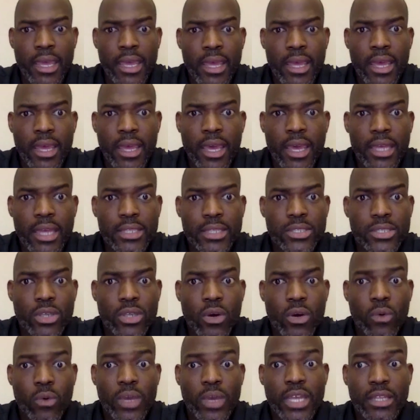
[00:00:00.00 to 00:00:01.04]
And
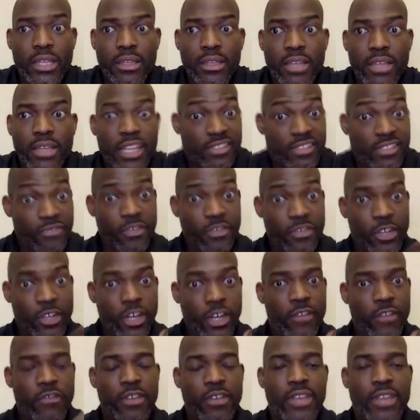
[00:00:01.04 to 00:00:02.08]
so it's good
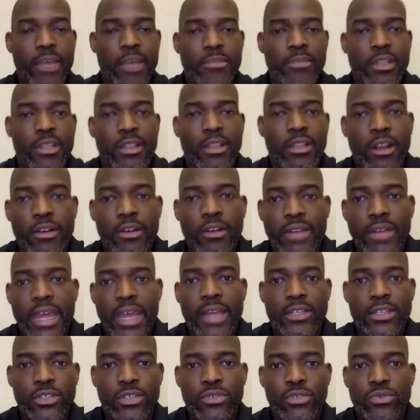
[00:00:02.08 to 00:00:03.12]
for them to learn
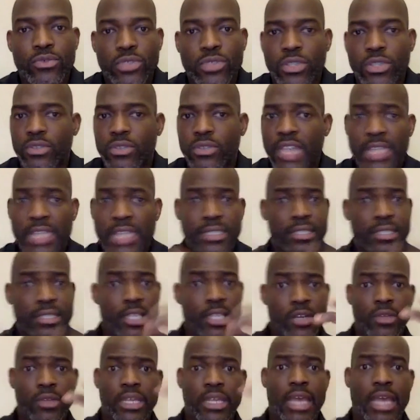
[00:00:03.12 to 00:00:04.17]
that too. So that's
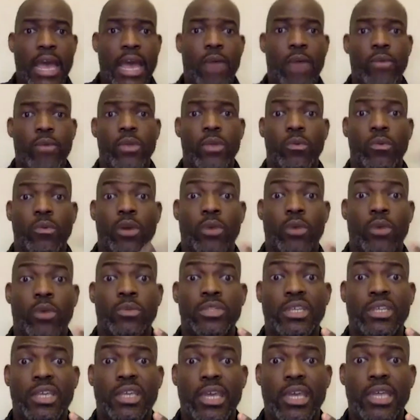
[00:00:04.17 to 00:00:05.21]
literally how we work with
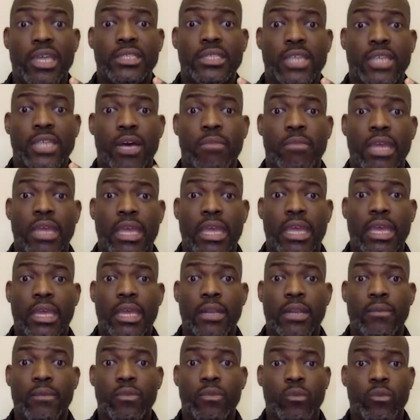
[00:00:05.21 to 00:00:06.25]
the kids coming
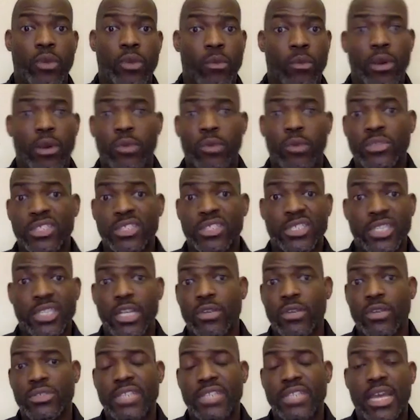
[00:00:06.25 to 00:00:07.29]
in. We work with the
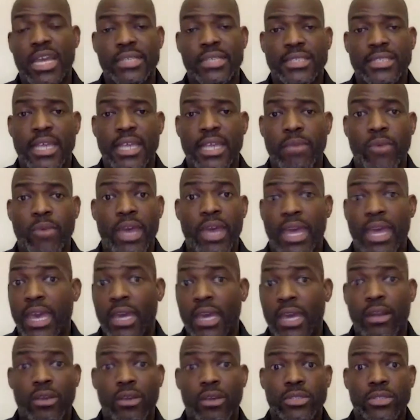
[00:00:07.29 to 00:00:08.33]
seniors that same way,
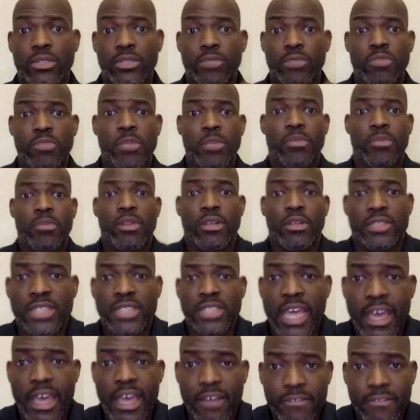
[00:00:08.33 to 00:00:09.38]
and also the people on staff.